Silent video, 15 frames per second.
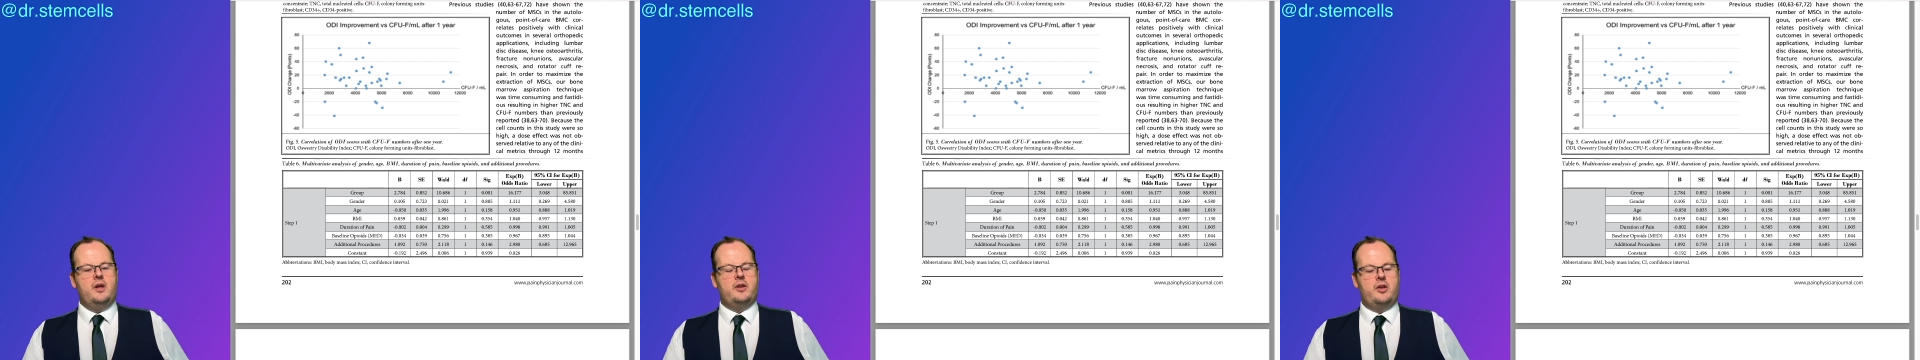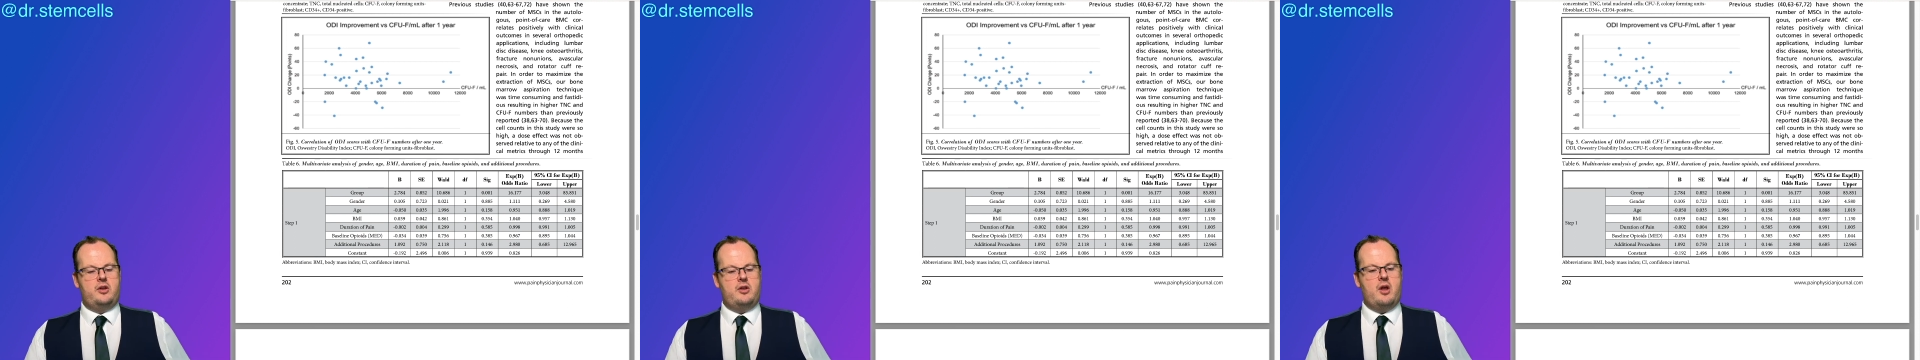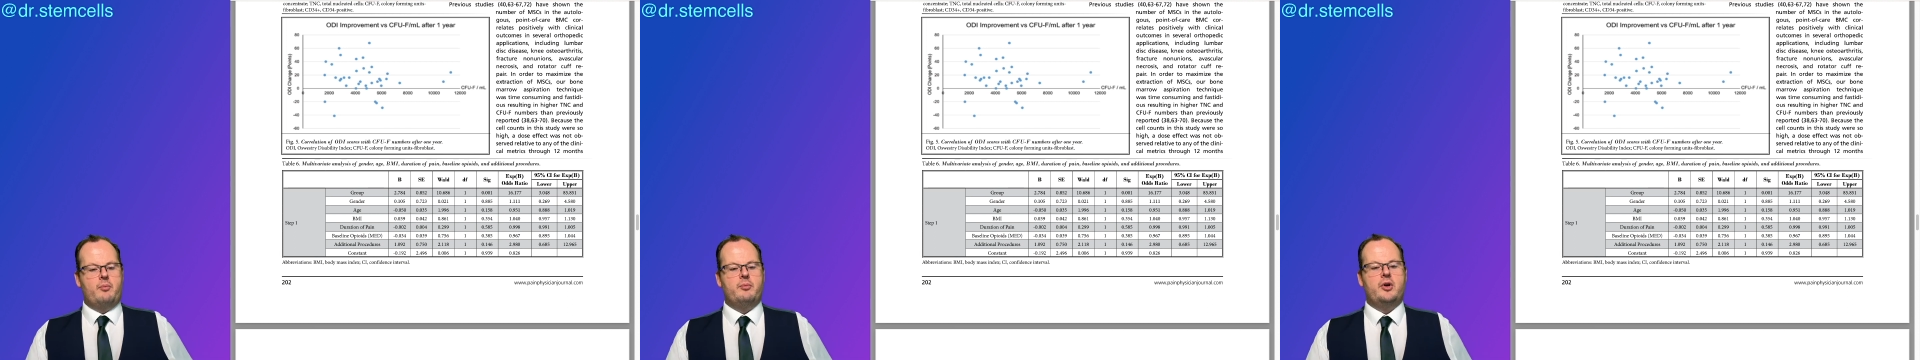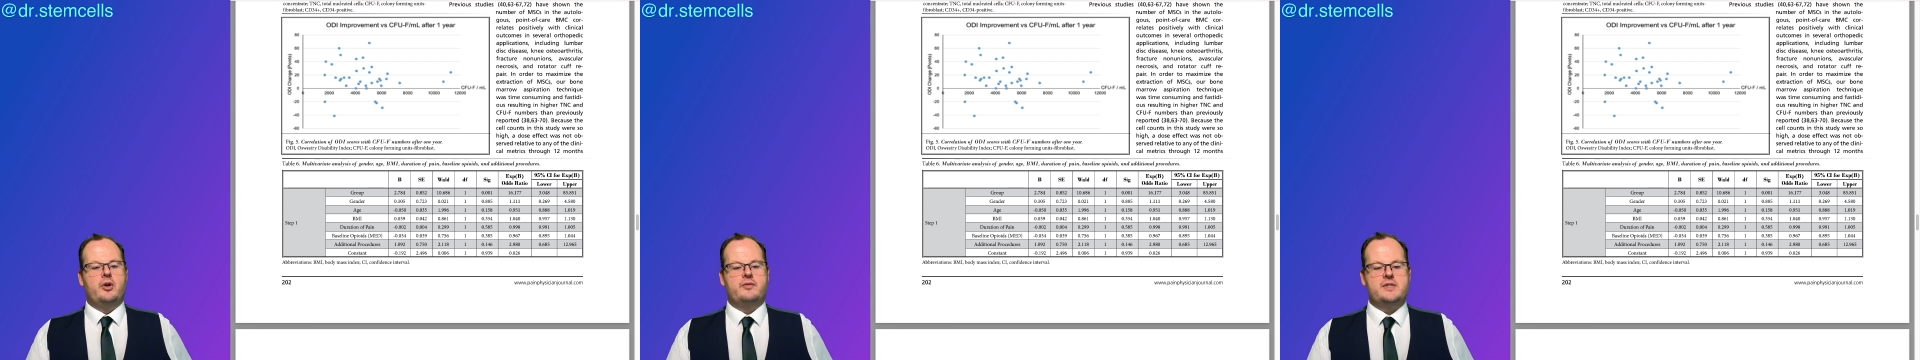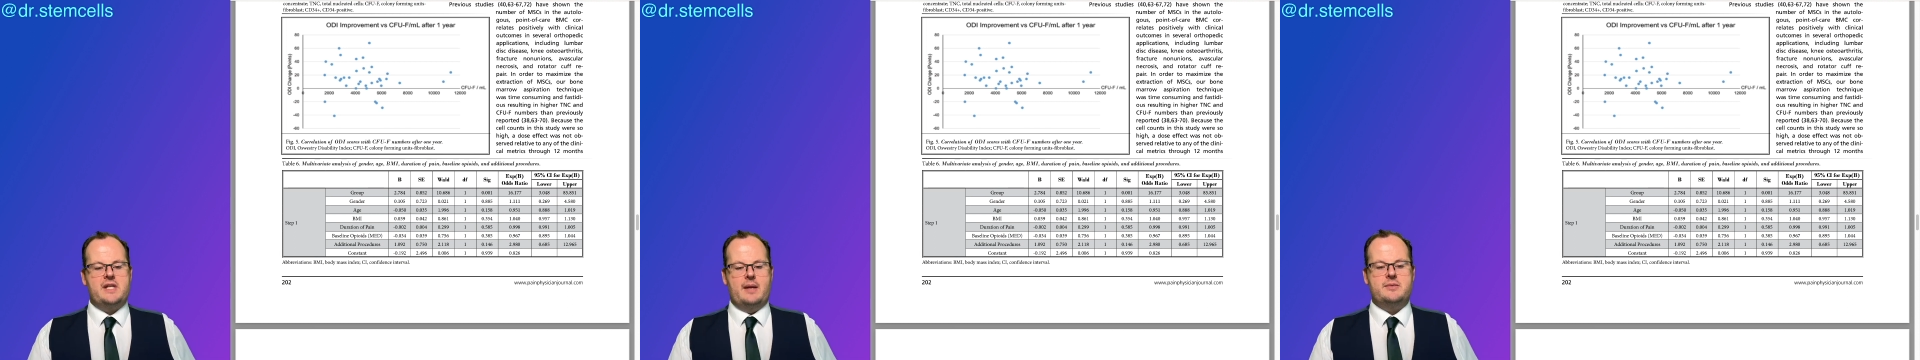the number
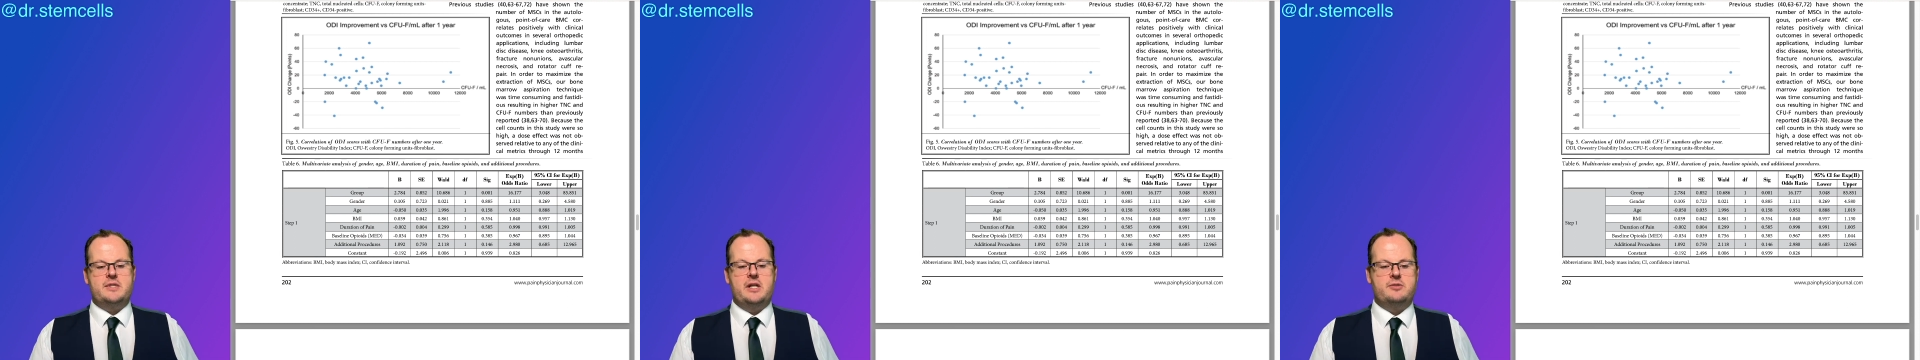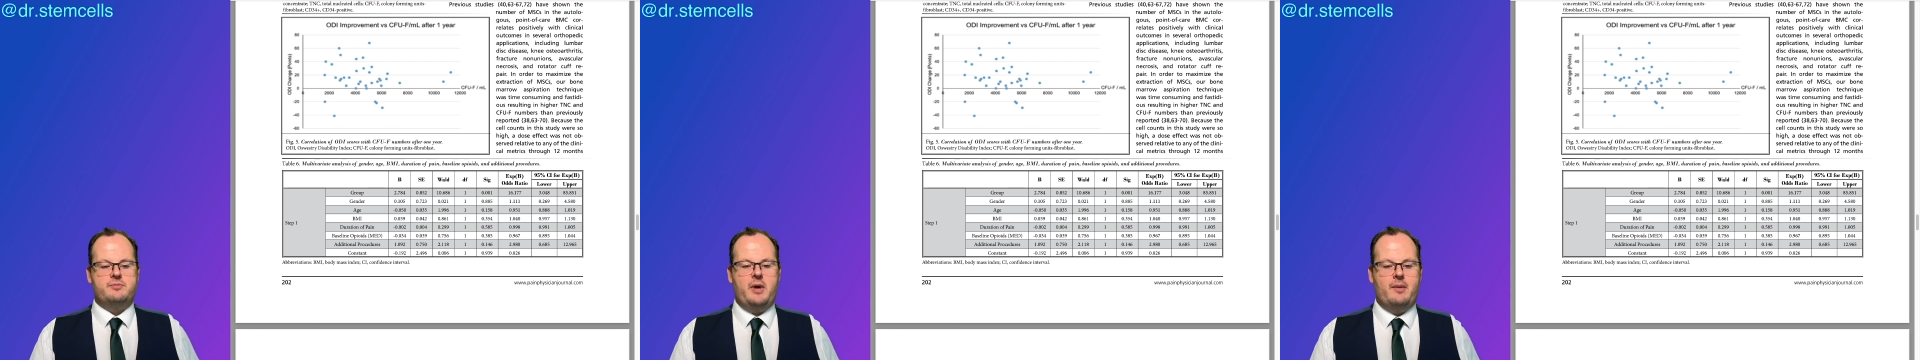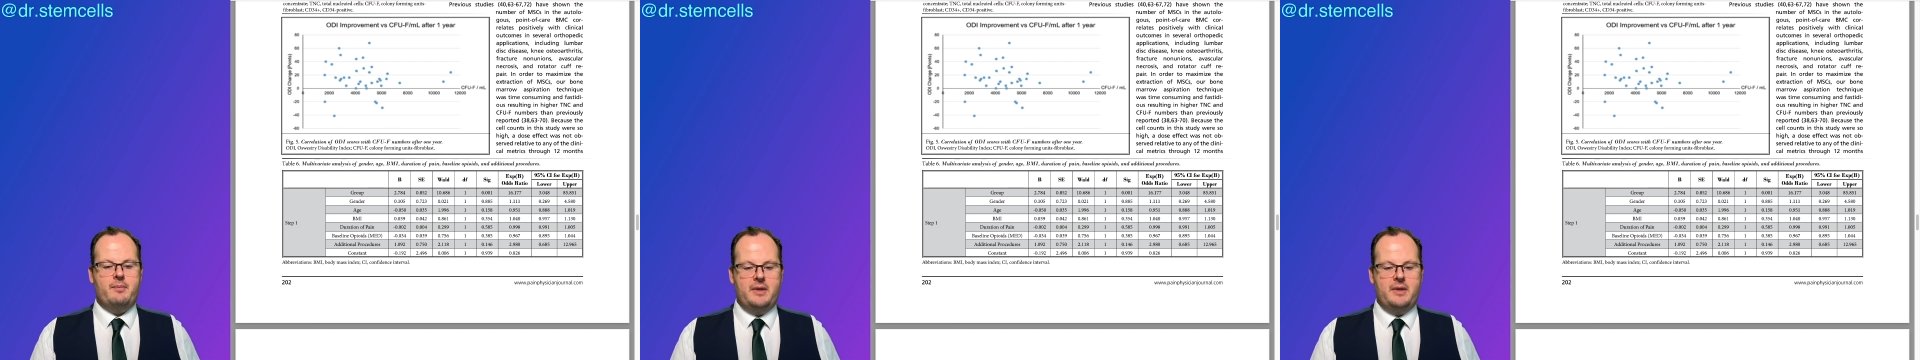of stem cells per